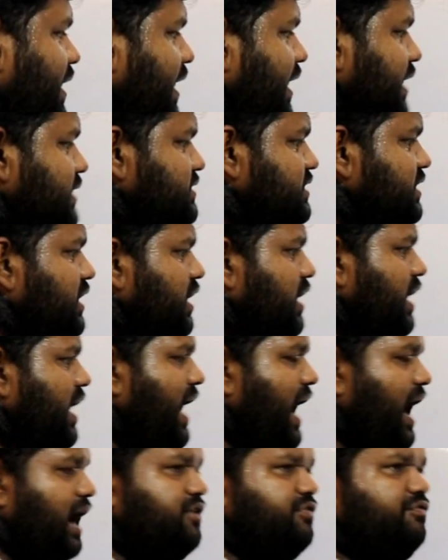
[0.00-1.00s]
is,
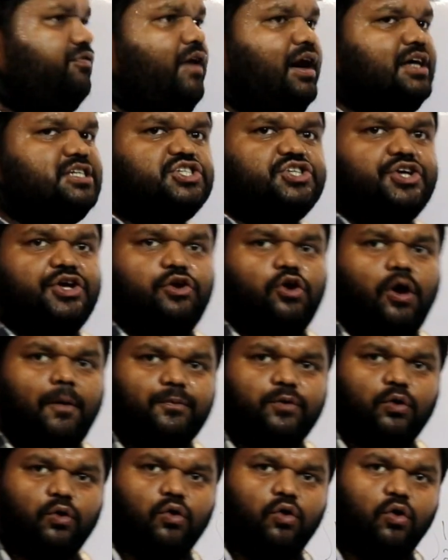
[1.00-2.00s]
at first you
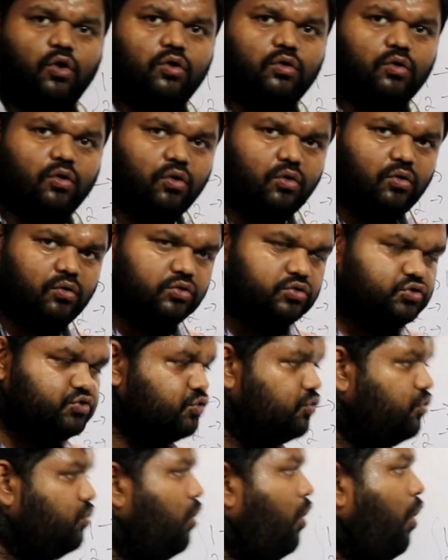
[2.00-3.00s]
have to go
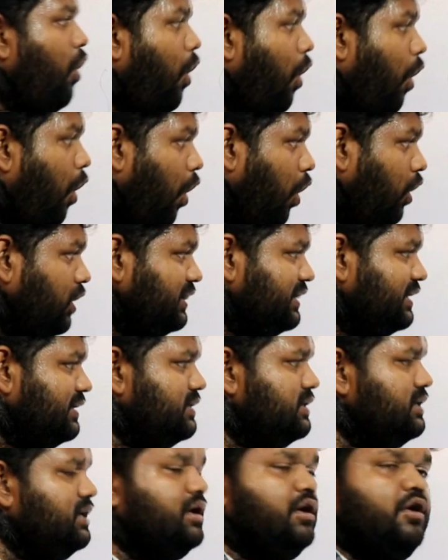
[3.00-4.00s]
through all
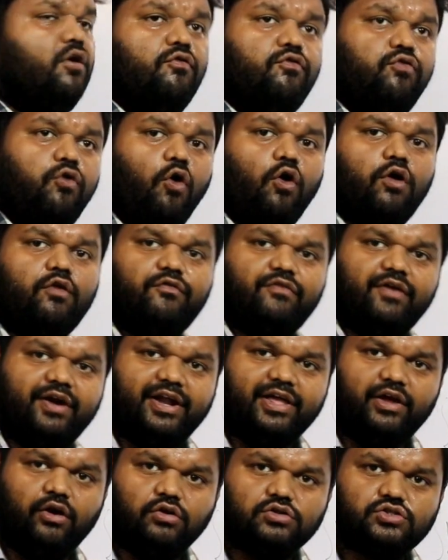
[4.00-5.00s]
the 4
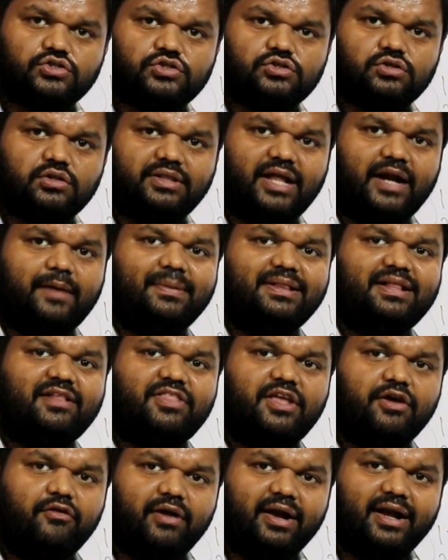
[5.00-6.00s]
videos, that means the
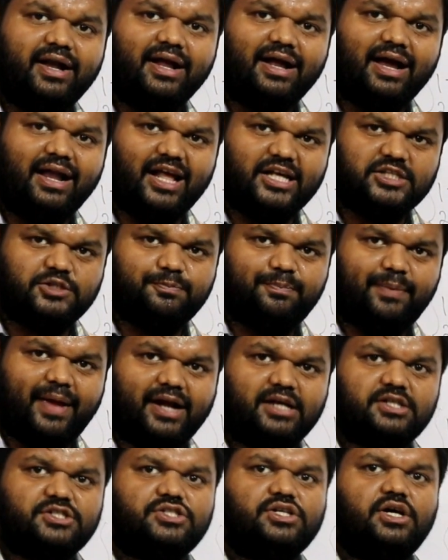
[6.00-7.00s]
theoretical
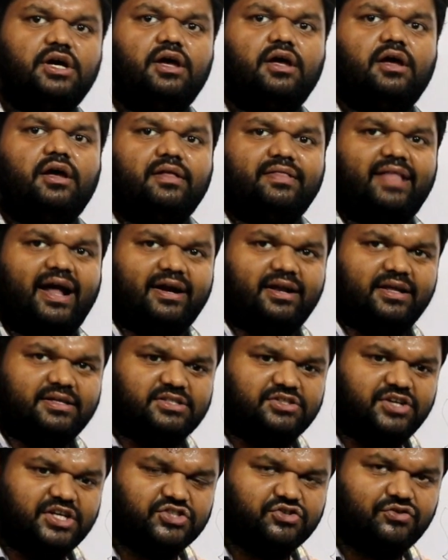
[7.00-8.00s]
aspects that
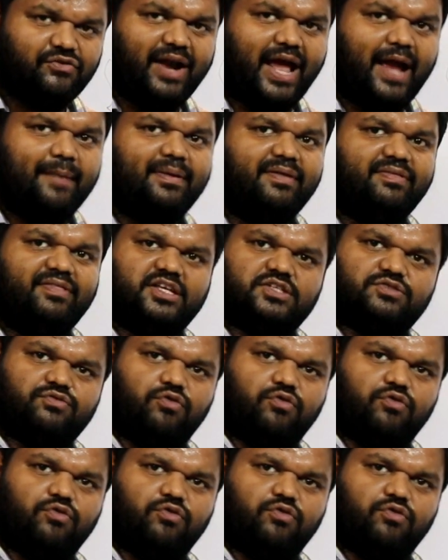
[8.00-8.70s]
is described in these